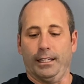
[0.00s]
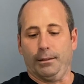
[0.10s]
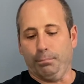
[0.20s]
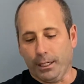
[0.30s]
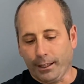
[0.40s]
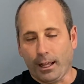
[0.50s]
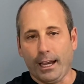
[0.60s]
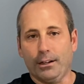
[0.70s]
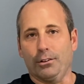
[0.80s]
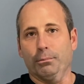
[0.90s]
like a Bud
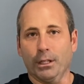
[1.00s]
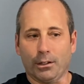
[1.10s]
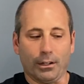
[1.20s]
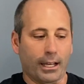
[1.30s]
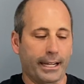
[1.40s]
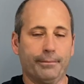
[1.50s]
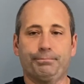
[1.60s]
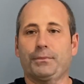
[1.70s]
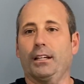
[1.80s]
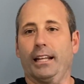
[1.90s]
Light or a Miller Lite,
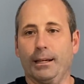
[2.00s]
an